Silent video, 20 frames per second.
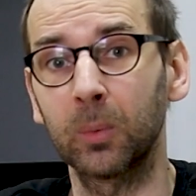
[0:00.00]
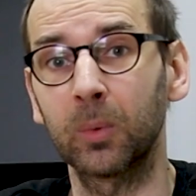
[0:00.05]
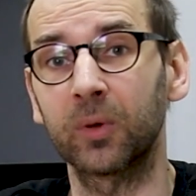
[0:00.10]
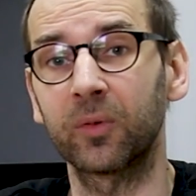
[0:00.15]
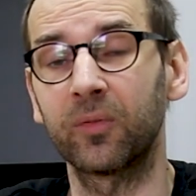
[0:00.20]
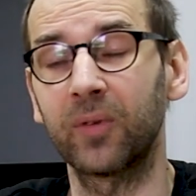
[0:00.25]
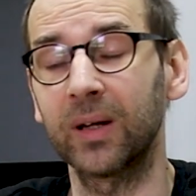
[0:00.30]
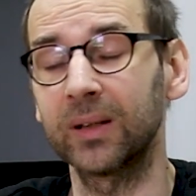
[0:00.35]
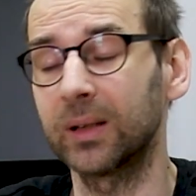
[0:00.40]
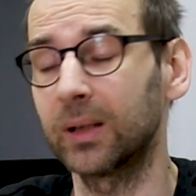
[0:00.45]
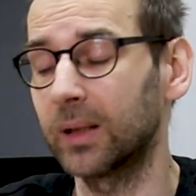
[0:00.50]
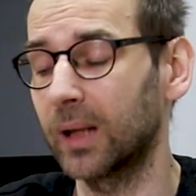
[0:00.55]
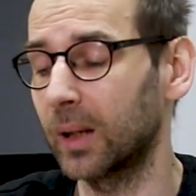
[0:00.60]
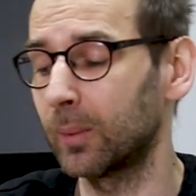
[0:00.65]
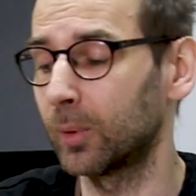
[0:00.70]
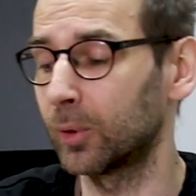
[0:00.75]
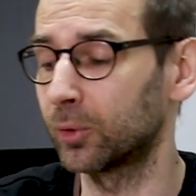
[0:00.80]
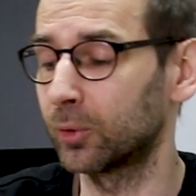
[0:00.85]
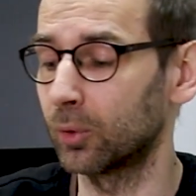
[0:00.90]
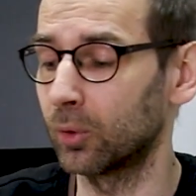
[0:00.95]
were finally
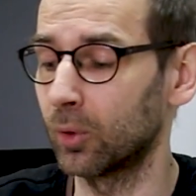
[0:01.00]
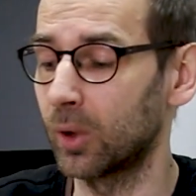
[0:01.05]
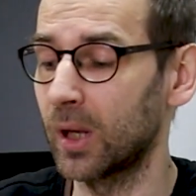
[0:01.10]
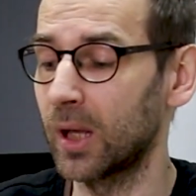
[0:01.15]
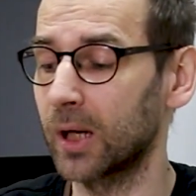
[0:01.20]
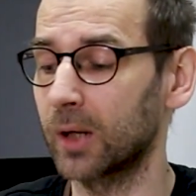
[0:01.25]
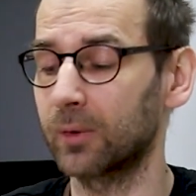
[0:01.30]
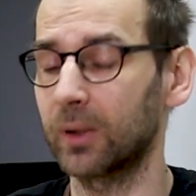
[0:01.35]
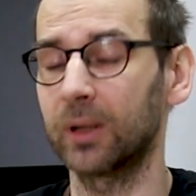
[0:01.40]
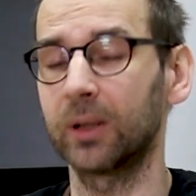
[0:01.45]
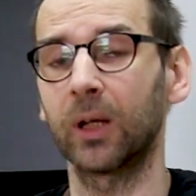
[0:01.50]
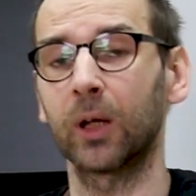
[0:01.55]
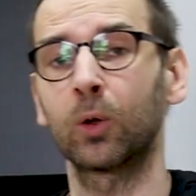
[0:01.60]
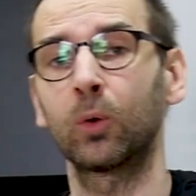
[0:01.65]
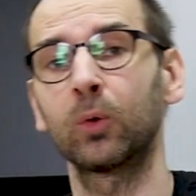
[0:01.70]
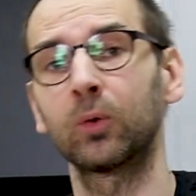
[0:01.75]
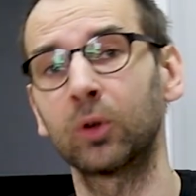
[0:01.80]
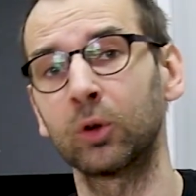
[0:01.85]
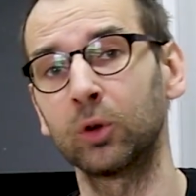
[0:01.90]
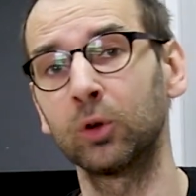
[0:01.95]
able to create a
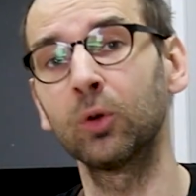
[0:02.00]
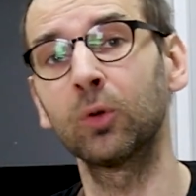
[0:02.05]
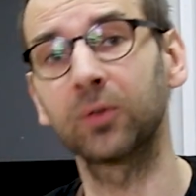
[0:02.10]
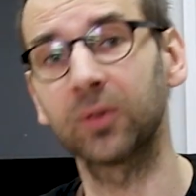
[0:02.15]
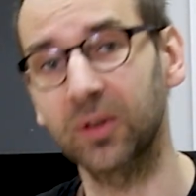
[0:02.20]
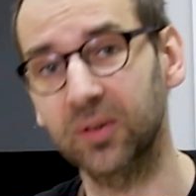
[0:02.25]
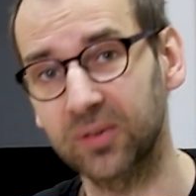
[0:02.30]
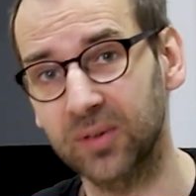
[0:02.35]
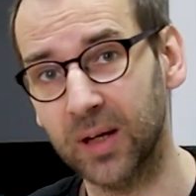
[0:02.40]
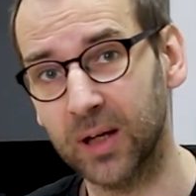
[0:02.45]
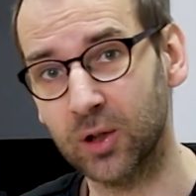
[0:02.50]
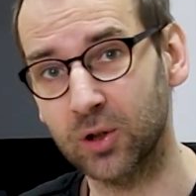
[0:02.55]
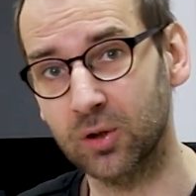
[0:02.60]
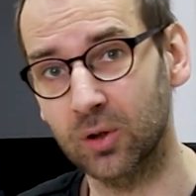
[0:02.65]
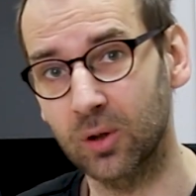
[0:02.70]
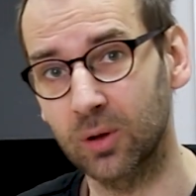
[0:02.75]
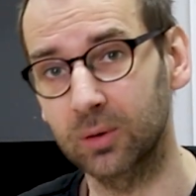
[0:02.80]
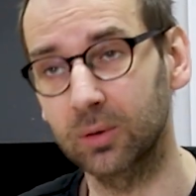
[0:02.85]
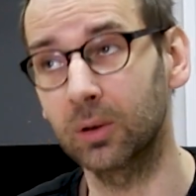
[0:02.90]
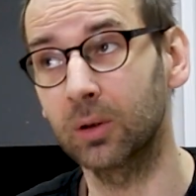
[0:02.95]
good news
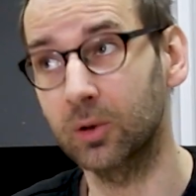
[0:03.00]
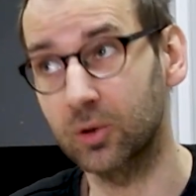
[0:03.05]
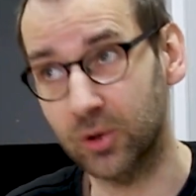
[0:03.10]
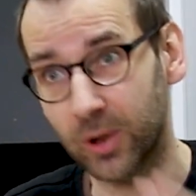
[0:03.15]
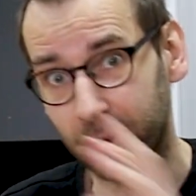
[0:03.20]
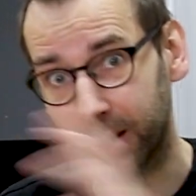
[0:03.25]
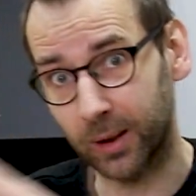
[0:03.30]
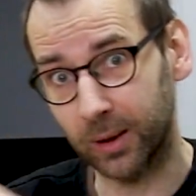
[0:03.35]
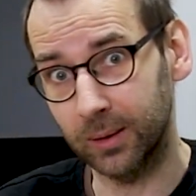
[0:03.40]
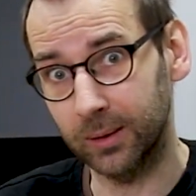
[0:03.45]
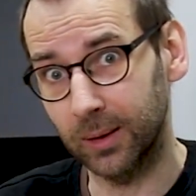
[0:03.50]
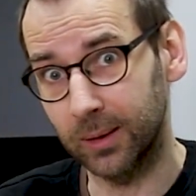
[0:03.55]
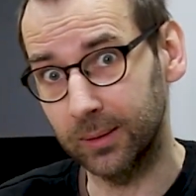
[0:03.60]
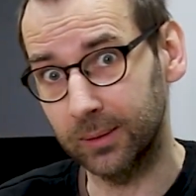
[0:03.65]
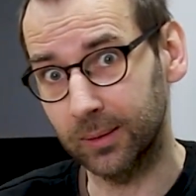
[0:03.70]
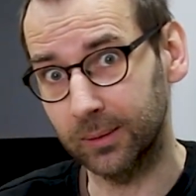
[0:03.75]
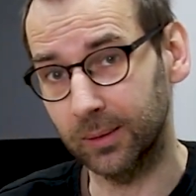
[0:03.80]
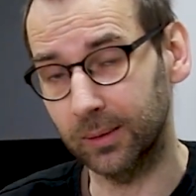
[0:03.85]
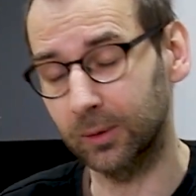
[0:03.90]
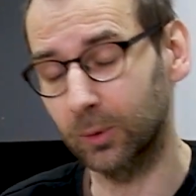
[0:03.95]
section, checking in the
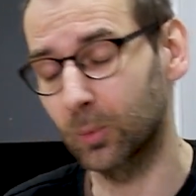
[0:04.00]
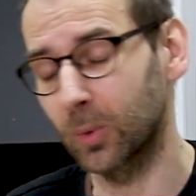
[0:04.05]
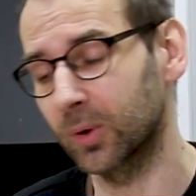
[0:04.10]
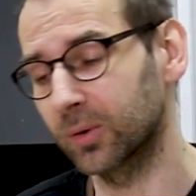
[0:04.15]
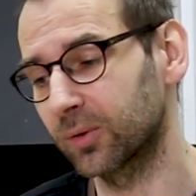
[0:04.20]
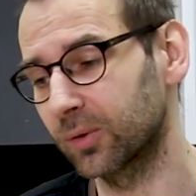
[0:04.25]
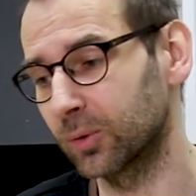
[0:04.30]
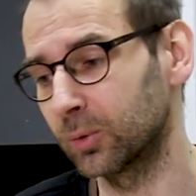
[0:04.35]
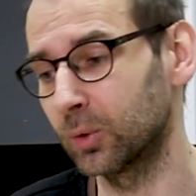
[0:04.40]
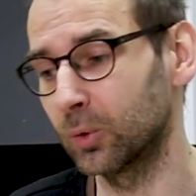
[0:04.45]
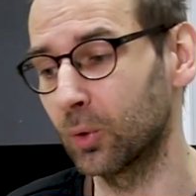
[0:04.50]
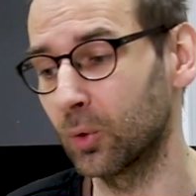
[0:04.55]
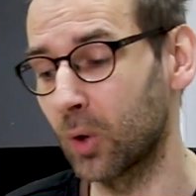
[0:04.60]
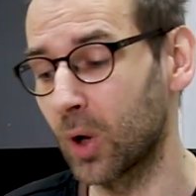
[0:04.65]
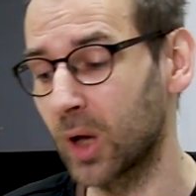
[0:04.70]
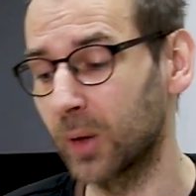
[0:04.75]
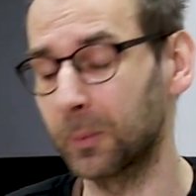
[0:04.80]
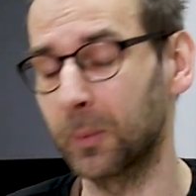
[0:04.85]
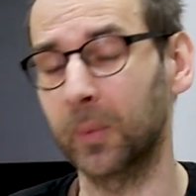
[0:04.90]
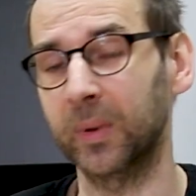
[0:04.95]
internet what's new.
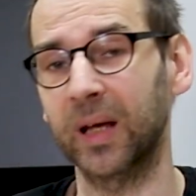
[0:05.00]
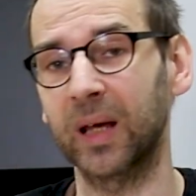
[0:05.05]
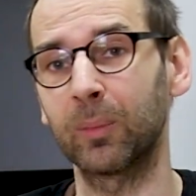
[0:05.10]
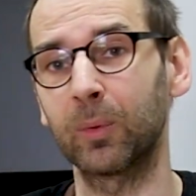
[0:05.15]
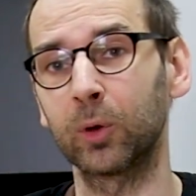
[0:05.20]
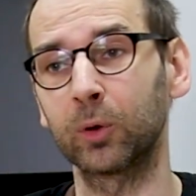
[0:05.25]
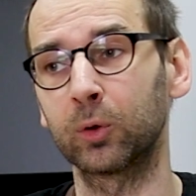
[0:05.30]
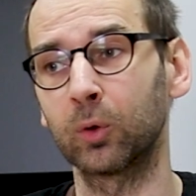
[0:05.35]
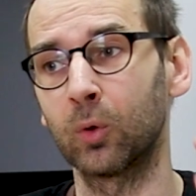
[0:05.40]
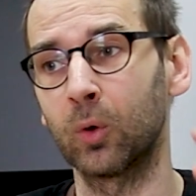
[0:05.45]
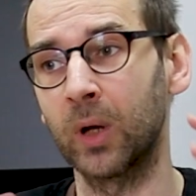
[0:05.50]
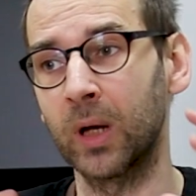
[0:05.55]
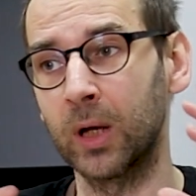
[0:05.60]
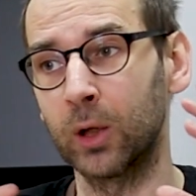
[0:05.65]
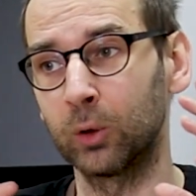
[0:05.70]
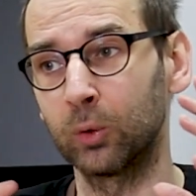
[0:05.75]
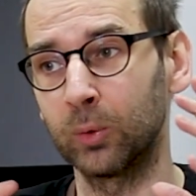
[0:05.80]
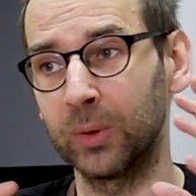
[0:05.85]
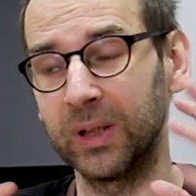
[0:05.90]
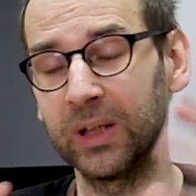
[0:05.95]
We were able to
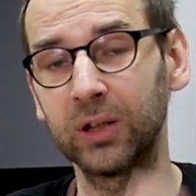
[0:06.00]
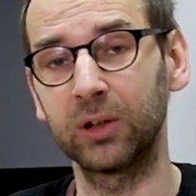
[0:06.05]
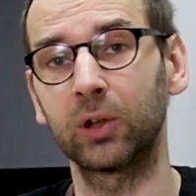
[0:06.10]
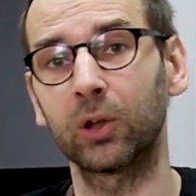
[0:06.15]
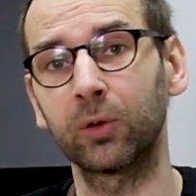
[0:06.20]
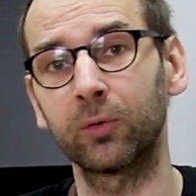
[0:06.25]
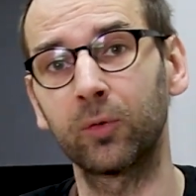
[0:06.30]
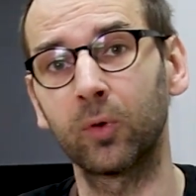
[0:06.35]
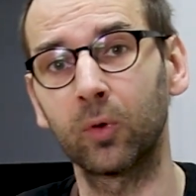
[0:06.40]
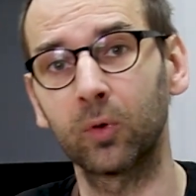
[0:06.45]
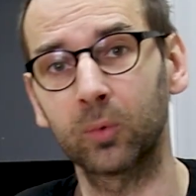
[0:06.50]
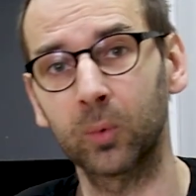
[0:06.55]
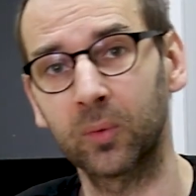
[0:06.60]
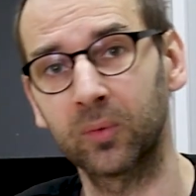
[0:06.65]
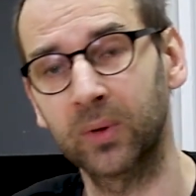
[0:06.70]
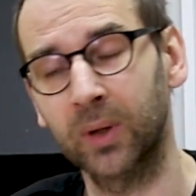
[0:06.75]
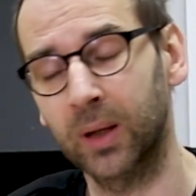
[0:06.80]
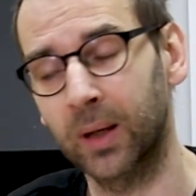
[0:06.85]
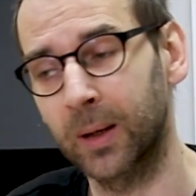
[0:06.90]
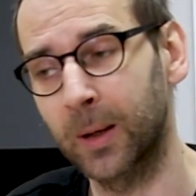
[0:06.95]
do interviews with
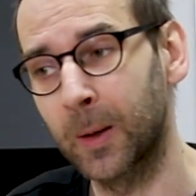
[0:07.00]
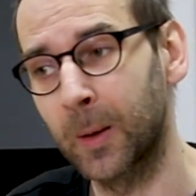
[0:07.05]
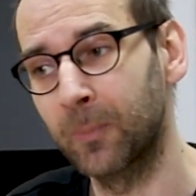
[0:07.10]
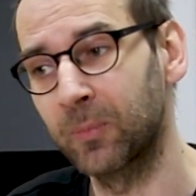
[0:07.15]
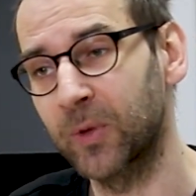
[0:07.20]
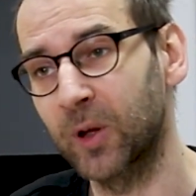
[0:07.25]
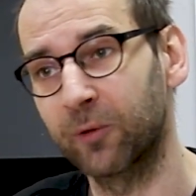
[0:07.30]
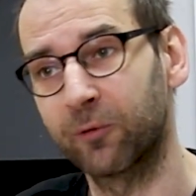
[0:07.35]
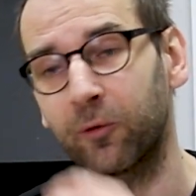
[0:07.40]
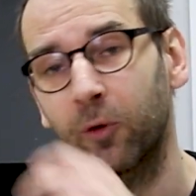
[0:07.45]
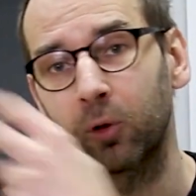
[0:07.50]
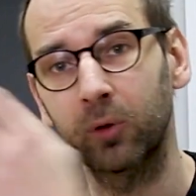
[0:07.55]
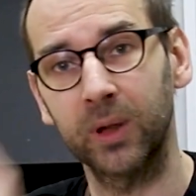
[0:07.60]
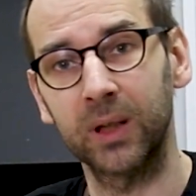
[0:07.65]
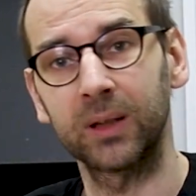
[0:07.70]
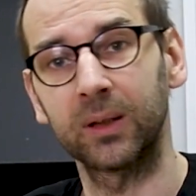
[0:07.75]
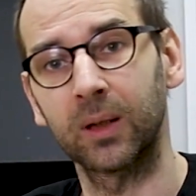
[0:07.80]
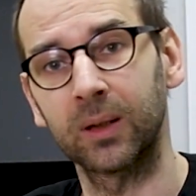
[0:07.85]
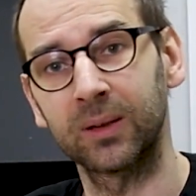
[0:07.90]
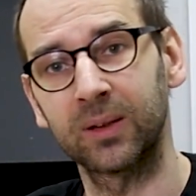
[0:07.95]
the
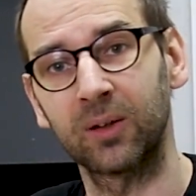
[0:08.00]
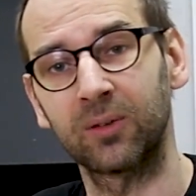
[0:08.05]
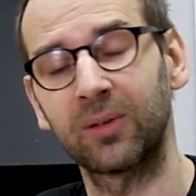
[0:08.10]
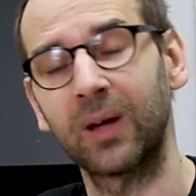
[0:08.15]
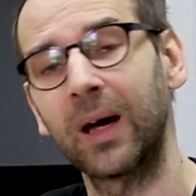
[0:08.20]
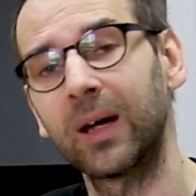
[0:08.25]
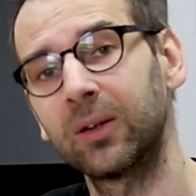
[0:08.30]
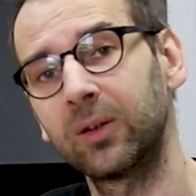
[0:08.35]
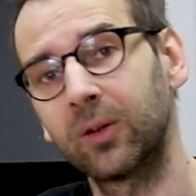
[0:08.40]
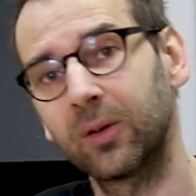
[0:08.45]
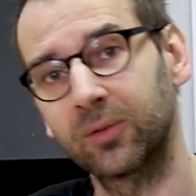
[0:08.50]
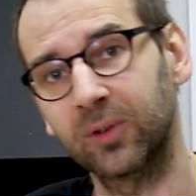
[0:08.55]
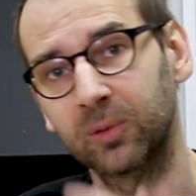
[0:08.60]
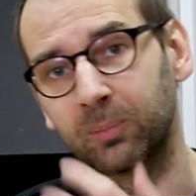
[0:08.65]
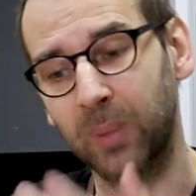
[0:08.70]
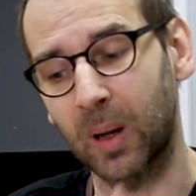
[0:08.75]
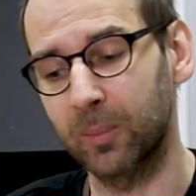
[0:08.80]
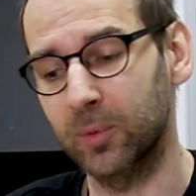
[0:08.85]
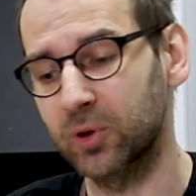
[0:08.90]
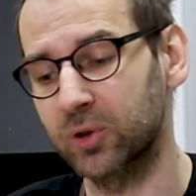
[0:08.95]
foreign designers and
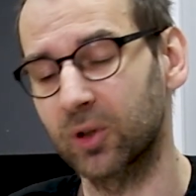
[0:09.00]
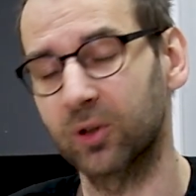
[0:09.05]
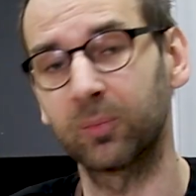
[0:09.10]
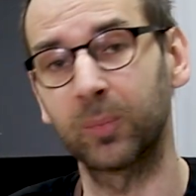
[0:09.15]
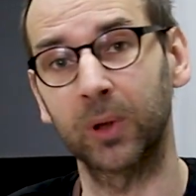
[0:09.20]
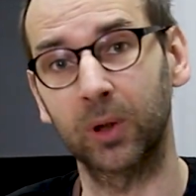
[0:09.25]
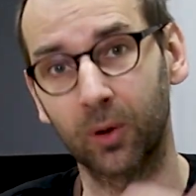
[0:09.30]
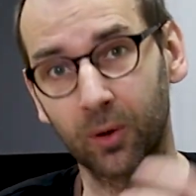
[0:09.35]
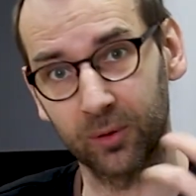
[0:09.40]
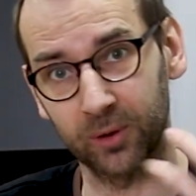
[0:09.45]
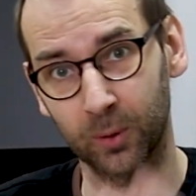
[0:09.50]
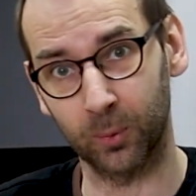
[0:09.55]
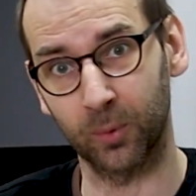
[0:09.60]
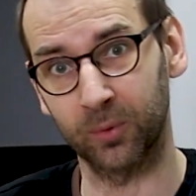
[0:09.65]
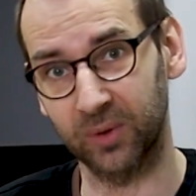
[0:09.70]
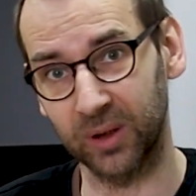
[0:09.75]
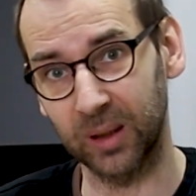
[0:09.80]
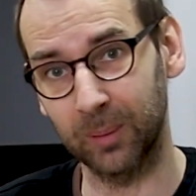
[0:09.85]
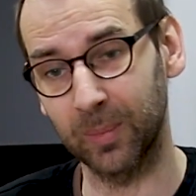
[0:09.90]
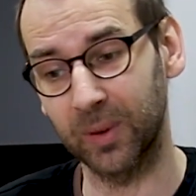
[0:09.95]
publishers because there was
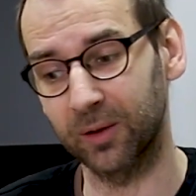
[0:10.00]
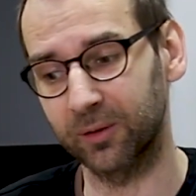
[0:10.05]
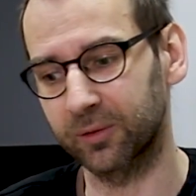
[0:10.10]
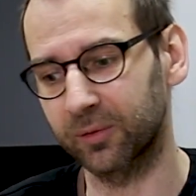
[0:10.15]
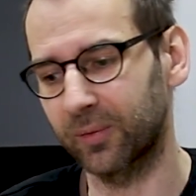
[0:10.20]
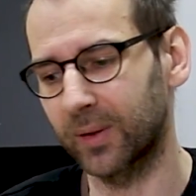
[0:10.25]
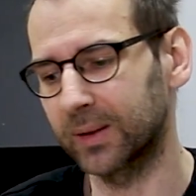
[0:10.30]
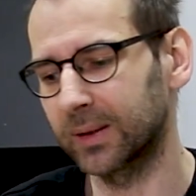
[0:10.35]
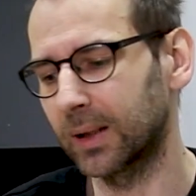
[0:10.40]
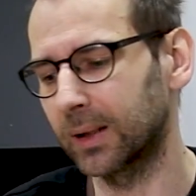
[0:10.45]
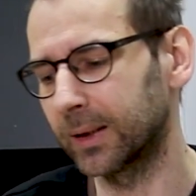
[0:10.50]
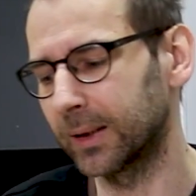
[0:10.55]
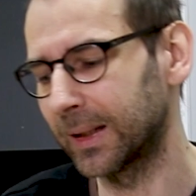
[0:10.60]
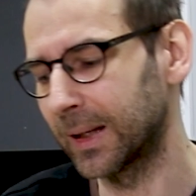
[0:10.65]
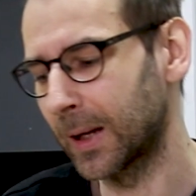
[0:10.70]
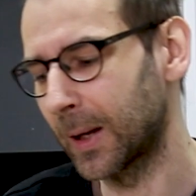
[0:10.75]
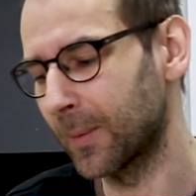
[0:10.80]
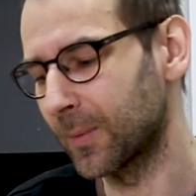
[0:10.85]
emails finally.